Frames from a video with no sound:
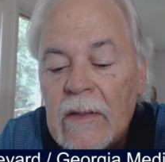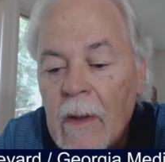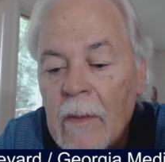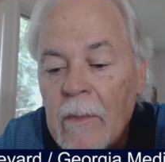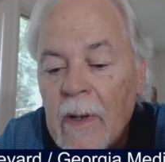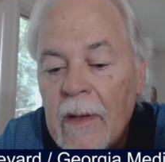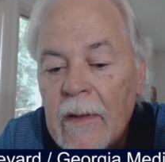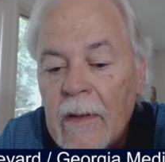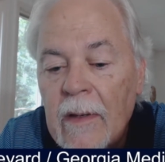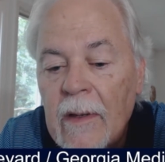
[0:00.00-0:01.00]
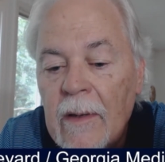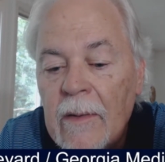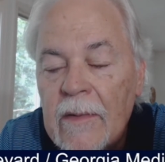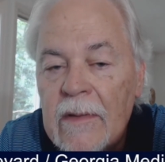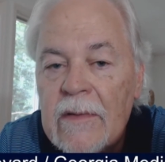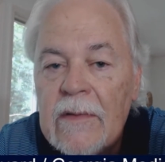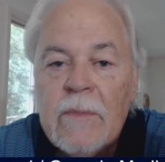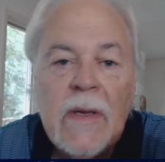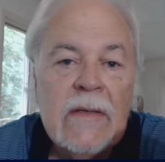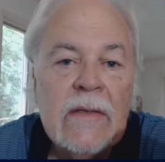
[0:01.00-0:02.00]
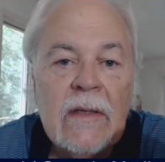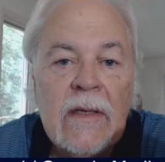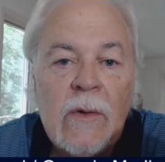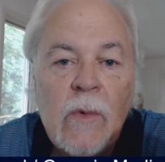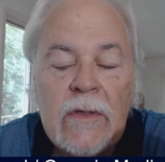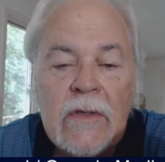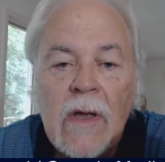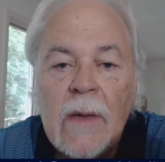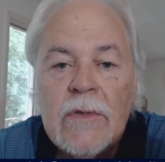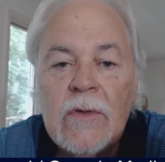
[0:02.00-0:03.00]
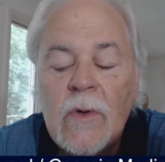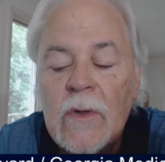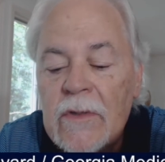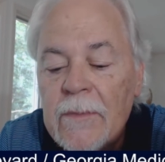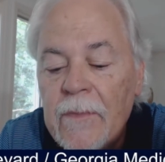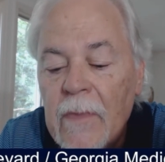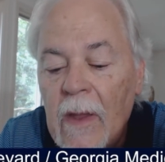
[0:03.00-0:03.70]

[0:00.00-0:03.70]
But this is basically a one-stop source.